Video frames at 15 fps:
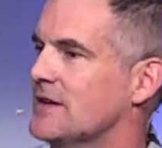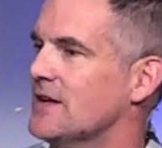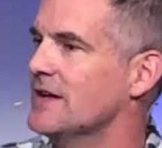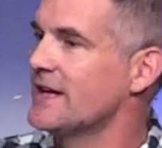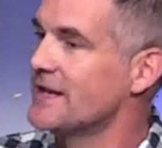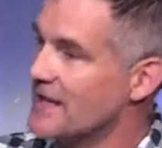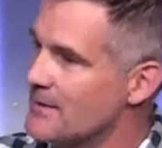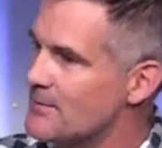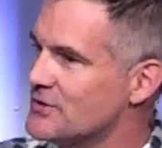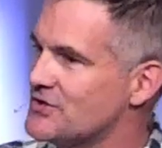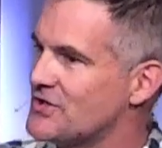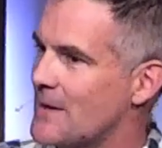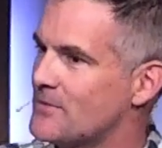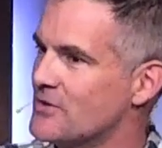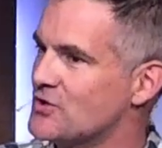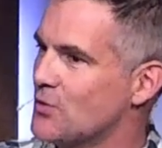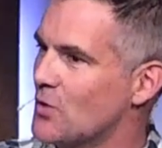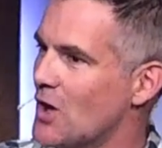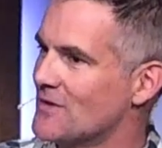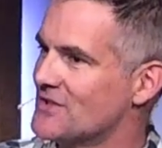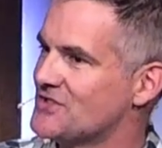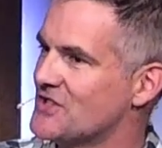In Hebrews chapter
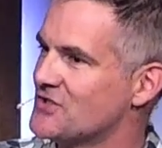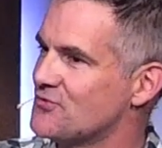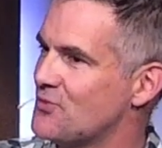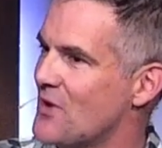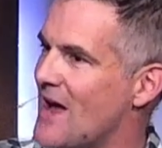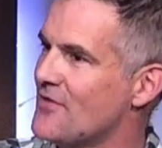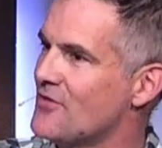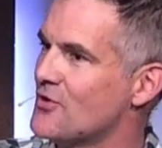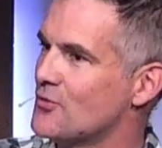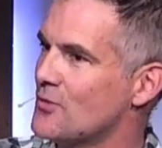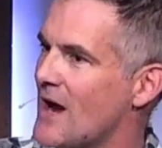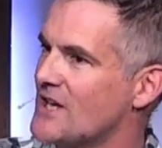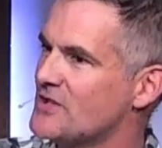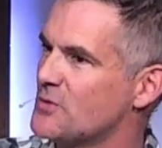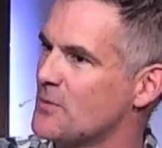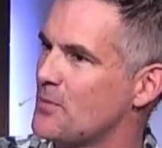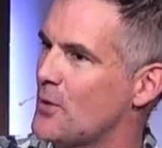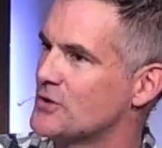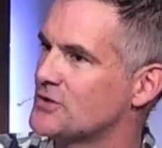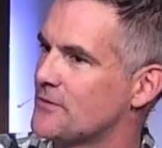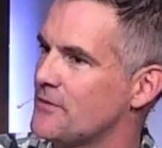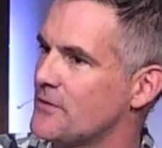12, it says, run the race with
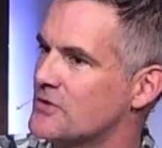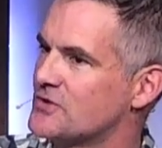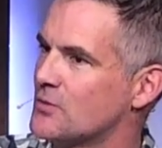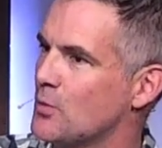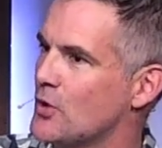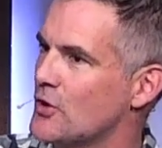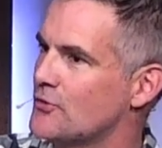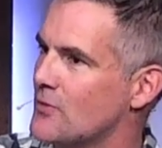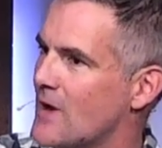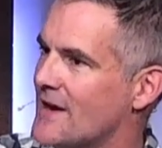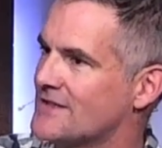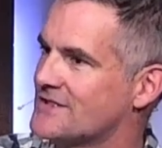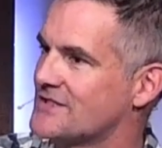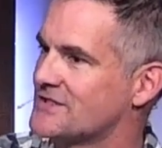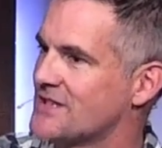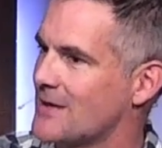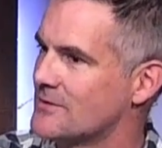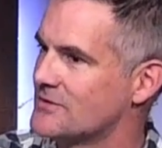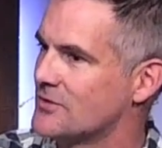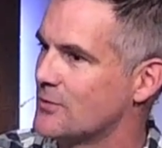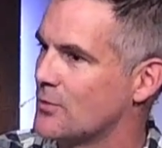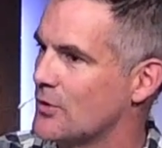perseverance. The word run is the same
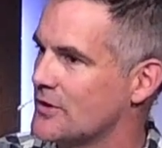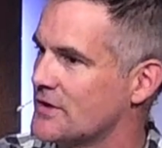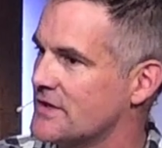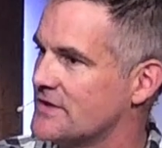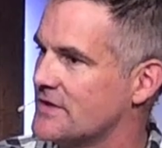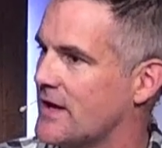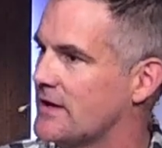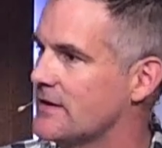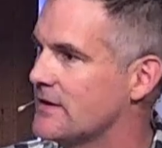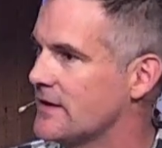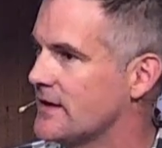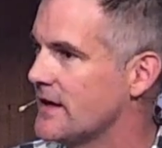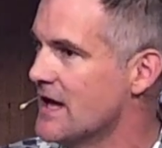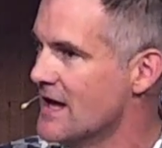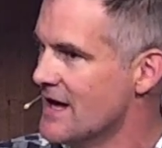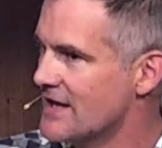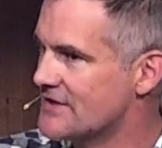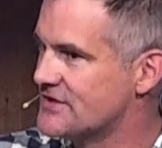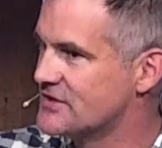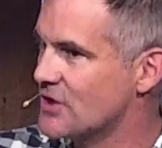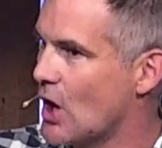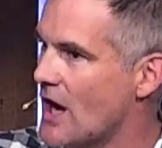as the word contend here. It's
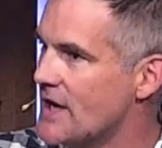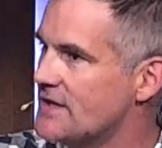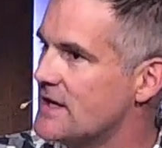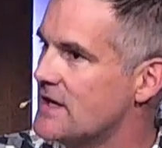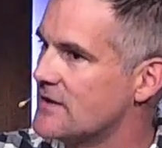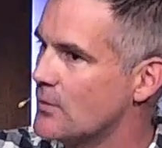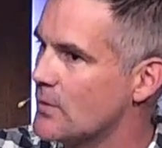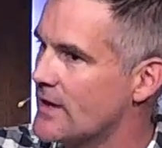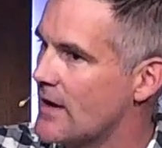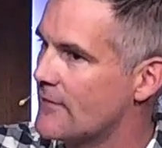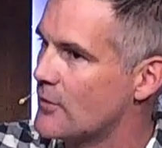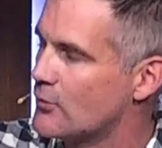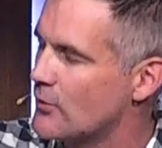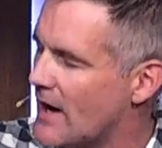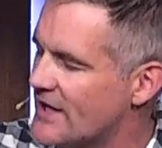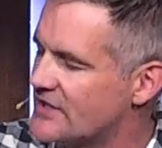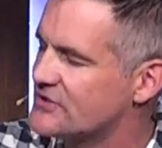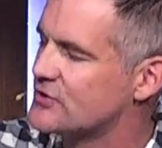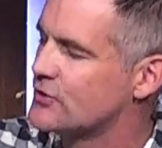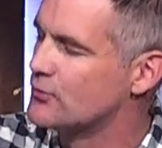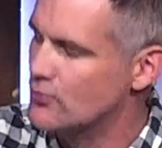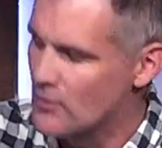this idea that we have a race
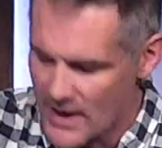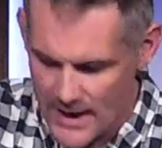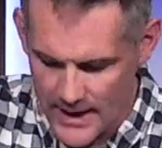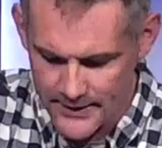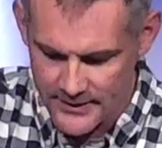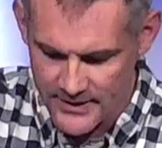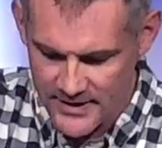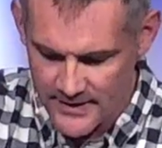to run.